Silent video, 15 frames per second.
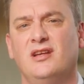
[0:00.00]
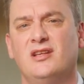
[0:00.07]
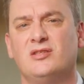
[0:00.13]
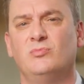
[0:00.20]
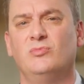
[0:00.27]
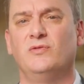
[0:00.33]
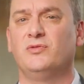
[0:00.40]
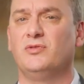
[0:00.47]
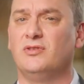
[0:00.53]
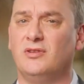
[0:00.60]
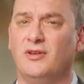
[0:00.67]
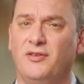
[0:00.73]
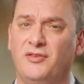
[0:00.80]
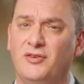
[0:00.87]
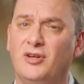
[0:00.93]
let's move to
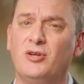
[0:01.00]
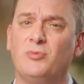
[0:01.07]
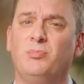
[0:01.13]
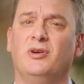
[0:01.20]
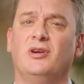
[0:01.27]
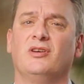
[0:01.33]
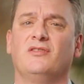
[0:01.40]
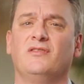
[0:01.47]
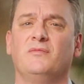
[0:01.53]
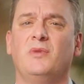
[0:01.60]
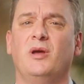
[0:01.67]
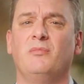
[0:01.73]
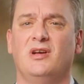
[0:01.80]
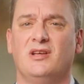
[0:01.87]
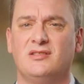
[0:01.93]
the third part of
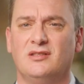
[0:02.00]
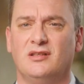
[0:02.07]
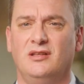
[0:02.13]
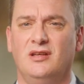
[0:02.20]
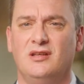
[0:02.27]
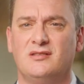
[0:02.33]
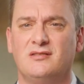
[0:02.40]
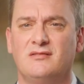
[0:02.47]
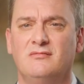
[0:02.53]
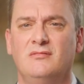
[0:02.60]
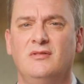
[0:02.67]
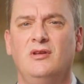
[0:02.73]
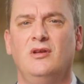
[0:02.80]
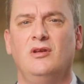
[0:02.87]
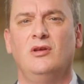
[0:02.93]
my masterclass,
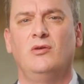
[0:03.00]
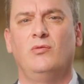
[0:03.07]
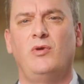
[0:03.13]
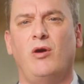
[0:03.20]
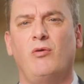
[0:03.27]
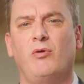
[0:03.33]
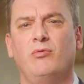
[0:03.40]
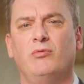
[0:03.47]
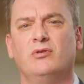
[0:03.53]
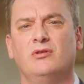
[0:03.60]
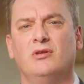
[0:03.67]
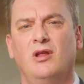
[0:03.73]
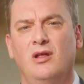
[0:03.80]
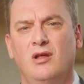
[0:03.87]
where we will